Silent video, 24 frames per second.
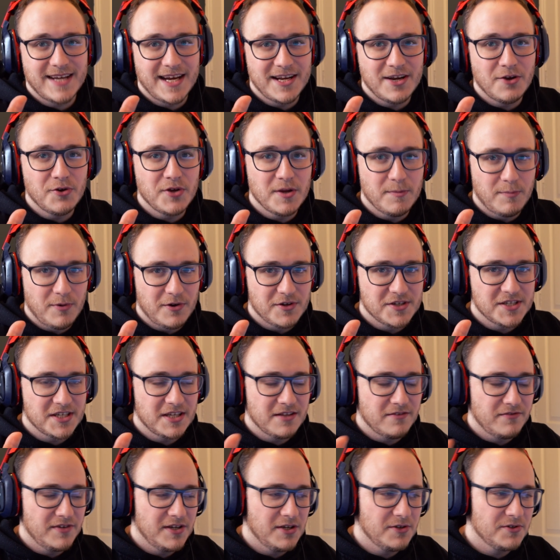I know you're
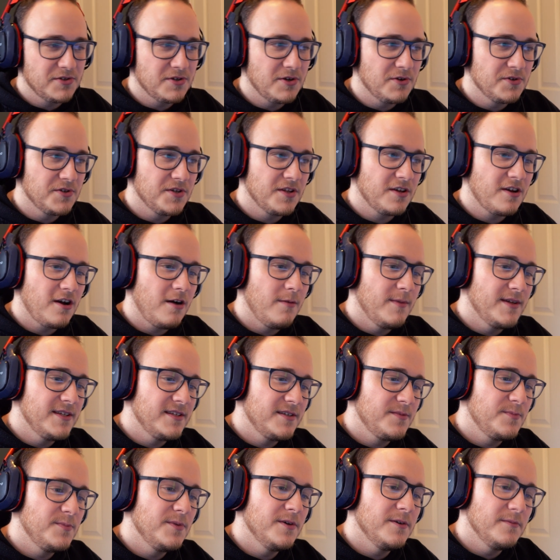pausing the video to go to the
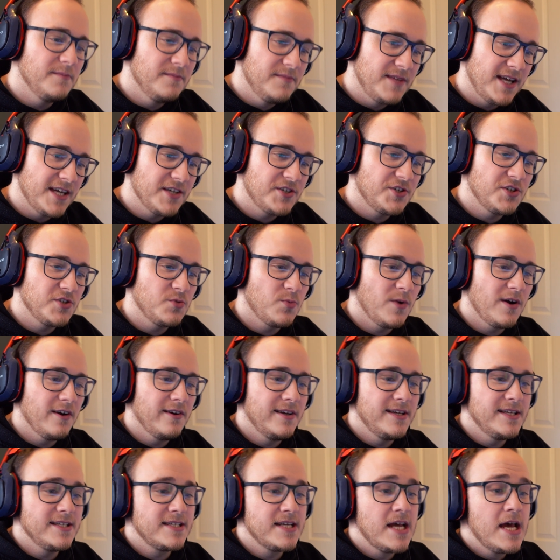comments, but that's just
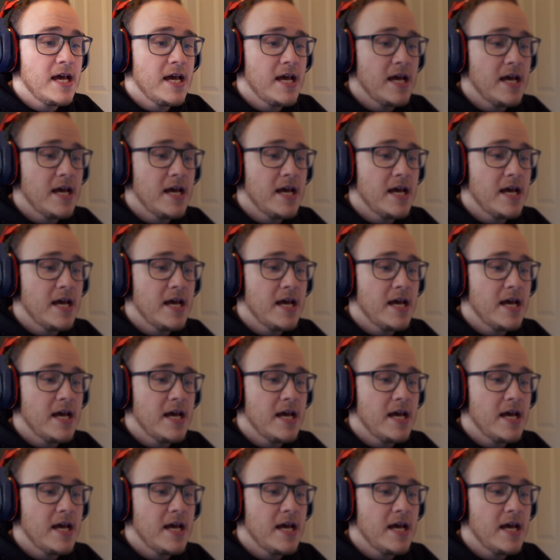where it is.